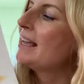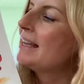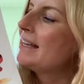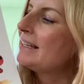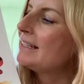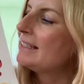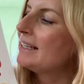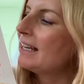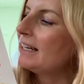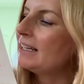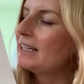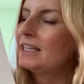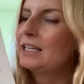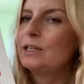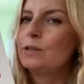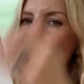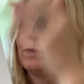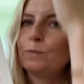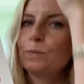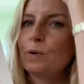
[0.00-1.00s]
Then
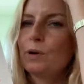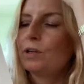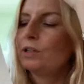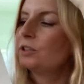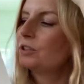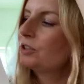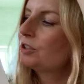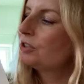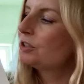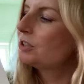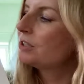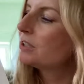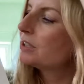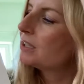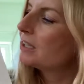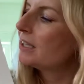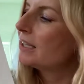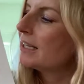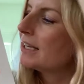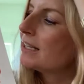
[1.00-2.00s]
he washed
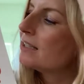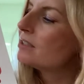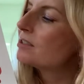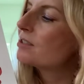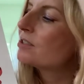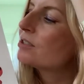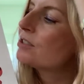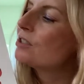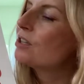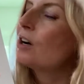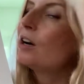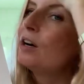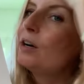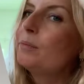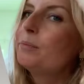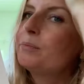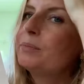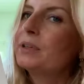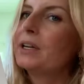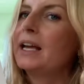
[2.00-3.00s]
his
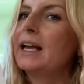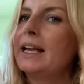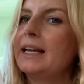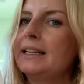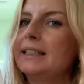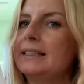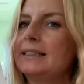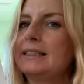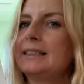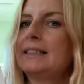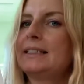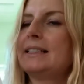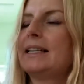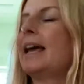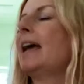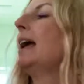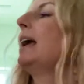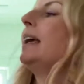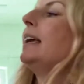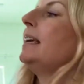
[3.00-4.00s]
top and the
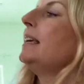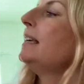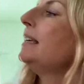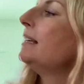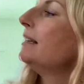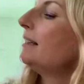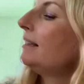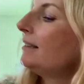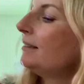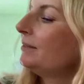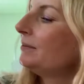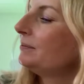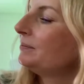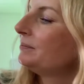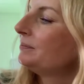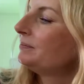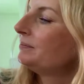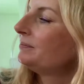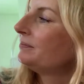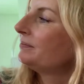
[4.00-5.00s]
tail.
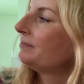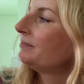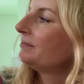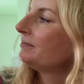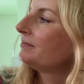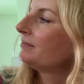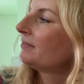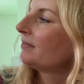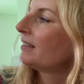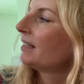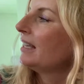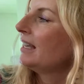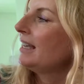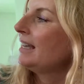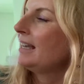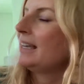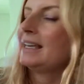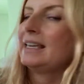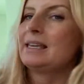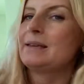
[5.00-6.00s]

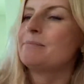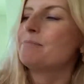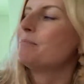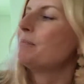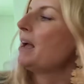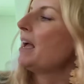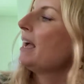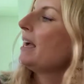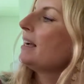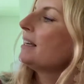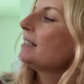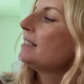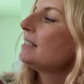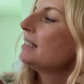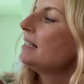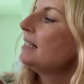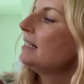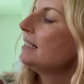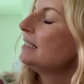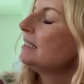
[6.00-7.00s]
He packed a
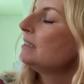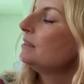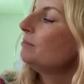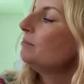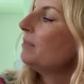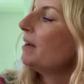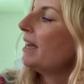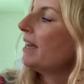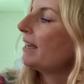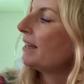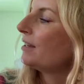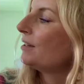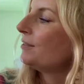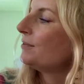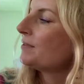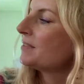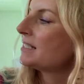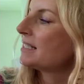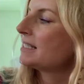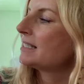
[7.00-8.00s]
little bag of
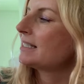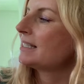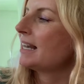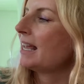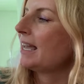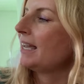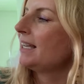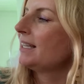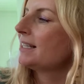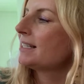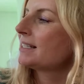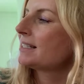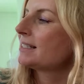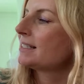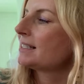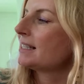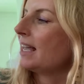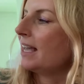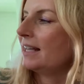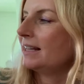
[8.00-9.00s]

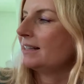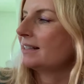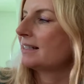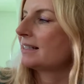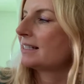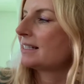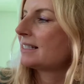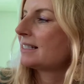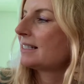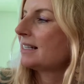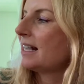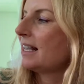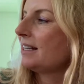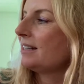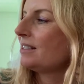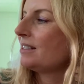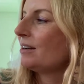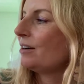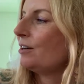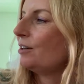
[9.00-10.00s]
snacks and
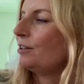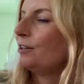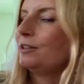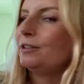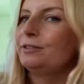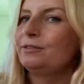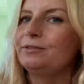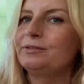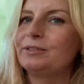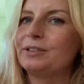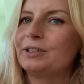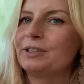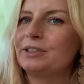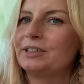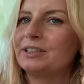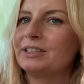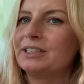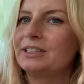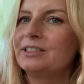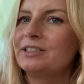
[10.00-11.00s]
set off
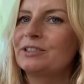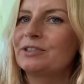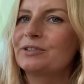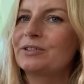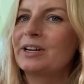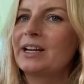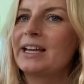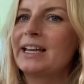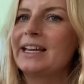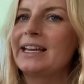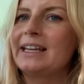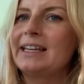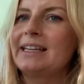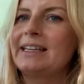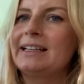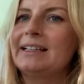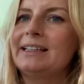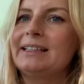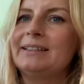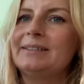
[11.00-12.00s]
on a
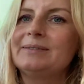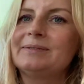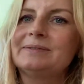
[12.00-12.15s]
trail.